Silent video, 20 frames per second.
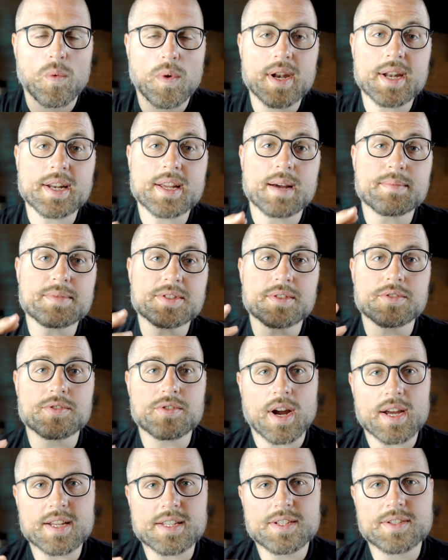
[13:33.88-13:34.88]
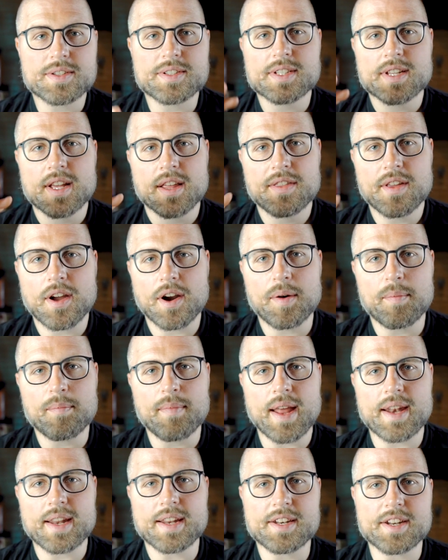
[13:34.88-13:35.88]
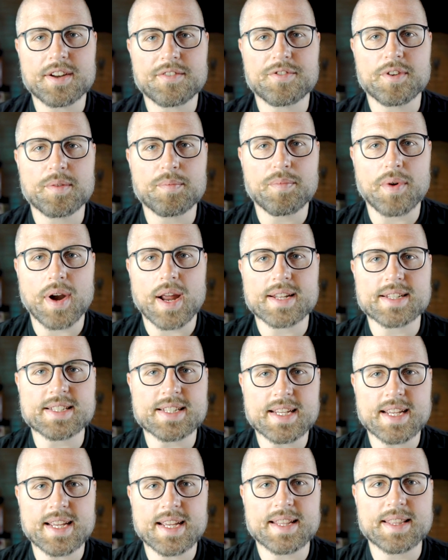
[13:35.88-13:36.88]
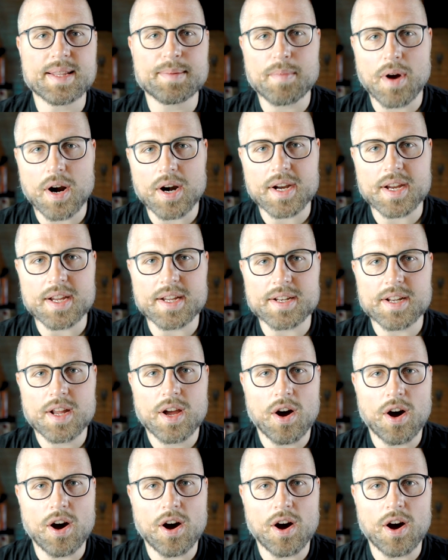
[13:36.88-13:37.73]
When it comes to dry suits, there are many different brands in the market,